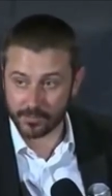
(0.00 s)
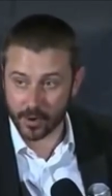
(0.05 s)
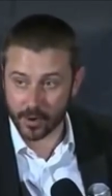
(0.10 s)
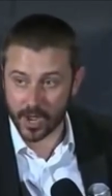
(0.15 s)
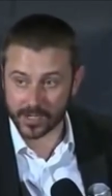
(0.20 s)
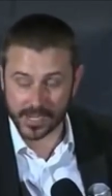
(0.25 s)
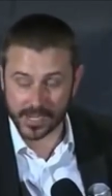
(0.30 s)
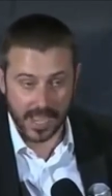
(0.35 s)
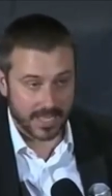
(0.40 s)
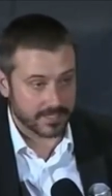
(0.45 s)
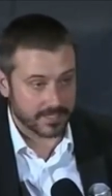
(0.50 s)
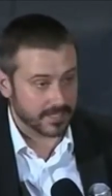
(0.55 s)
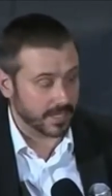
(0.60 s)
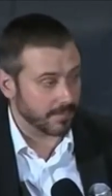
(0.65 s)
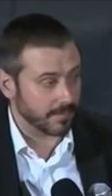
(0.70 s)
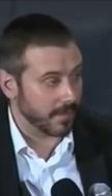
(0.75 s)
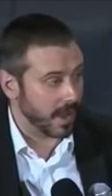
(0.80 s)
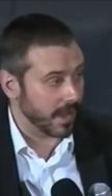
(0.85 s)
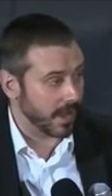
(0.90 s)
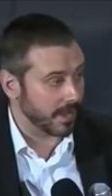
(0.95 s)
broadcast
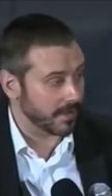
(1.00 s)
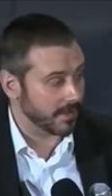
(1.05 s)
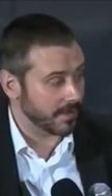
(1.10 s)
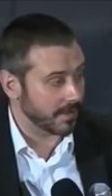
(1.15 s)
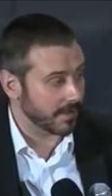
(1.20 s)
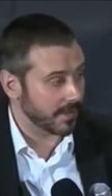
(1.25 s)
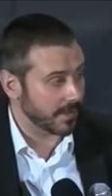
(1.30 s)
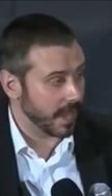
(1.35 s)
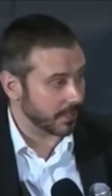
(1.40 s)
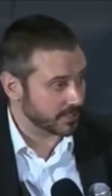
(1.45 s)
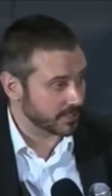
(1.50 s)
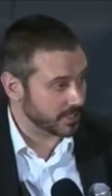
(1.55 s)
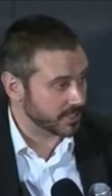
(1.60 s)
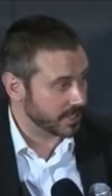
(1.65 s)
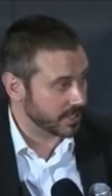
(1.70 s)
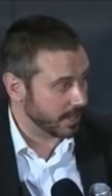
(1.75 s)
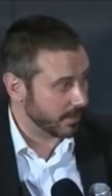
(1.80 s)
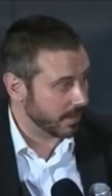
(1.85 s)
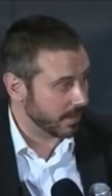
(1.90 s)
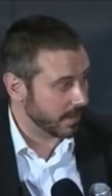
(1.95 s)
them on Al
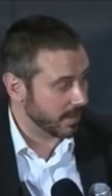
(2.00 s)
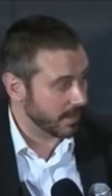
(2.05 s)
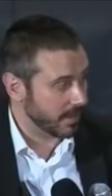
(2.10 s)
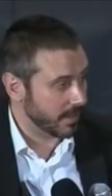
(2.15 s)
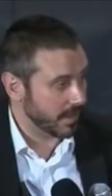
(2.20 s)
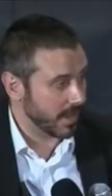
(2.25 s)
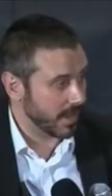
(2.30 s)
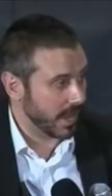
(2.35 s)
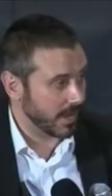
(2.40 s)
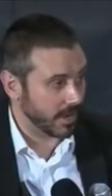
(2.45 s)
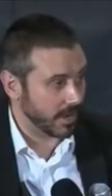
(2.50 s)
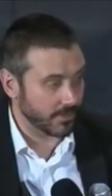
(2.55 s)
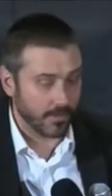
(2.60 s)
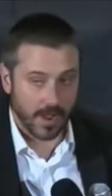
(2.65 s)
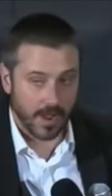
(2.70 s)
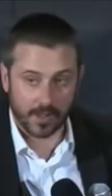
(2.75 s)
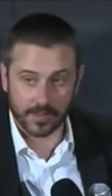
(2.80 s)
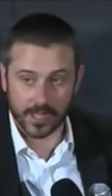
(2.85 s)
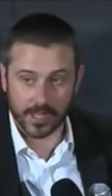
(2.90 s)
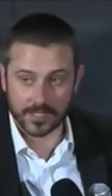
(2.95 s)
Jazeera and
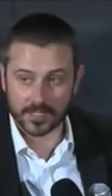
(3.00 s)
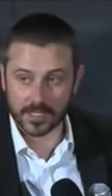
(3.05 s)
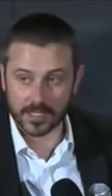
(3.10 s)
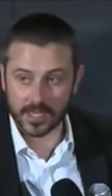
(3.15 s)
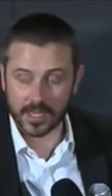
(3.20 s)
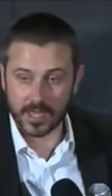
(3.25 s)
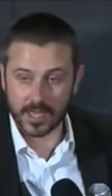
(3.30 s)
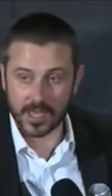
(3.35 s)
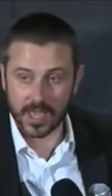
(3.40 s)
other outlets,